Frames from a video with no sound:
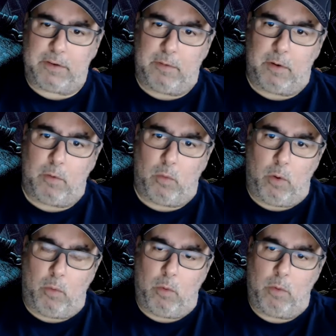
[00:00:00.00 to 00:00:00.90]

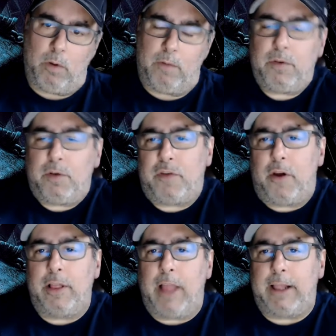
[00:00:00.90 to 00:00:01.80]
You're
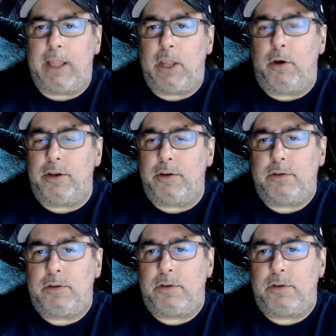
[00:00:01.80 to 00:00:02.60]
very likely going to